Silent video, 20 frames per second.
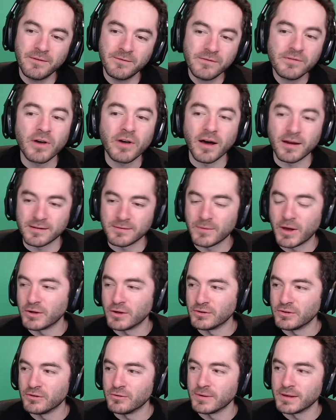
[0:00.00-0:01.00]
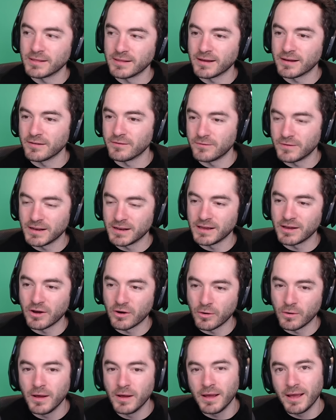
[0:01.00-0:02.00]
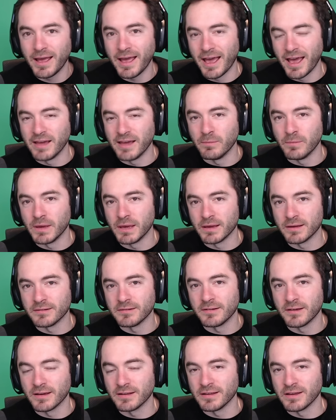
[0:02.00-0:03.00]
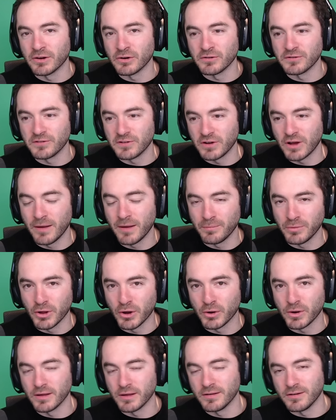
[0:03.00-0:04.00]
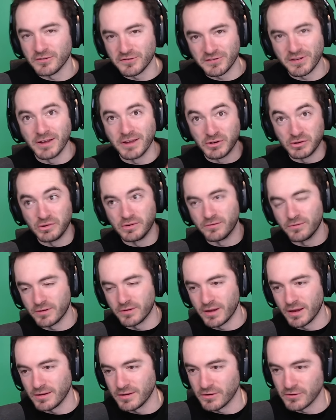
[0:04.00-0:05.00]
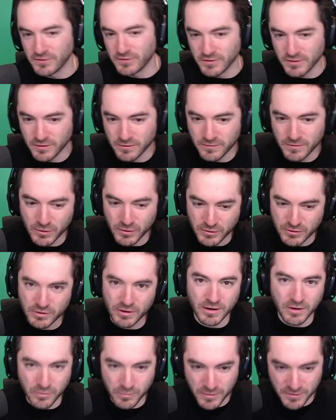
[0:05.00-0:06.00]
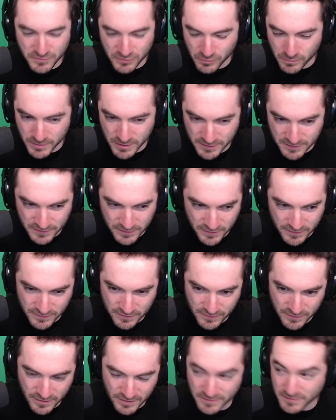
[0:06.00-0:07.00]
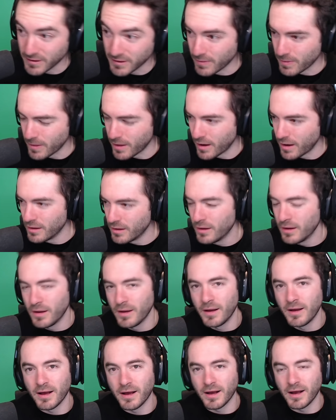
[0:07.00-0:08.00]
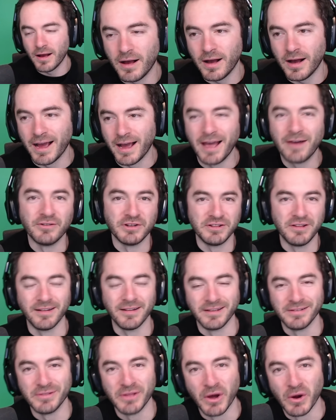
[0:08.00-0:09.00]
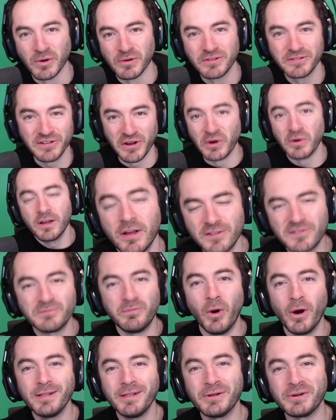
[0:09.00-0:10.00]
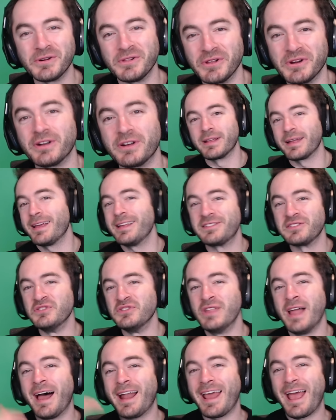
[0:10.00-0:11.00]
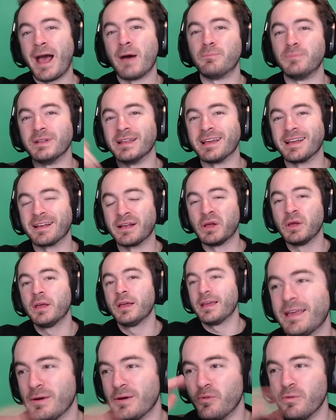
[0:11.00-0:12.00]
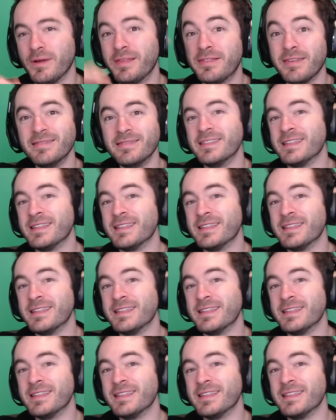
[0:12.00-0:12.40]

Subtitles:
thought about doing like a video, hey, me in 10 years, and you upload it and you schedule it for 10 years into the future. I know Mr. Beast has done that. I haven't done it though. So, spoiler alert, it's not happening within the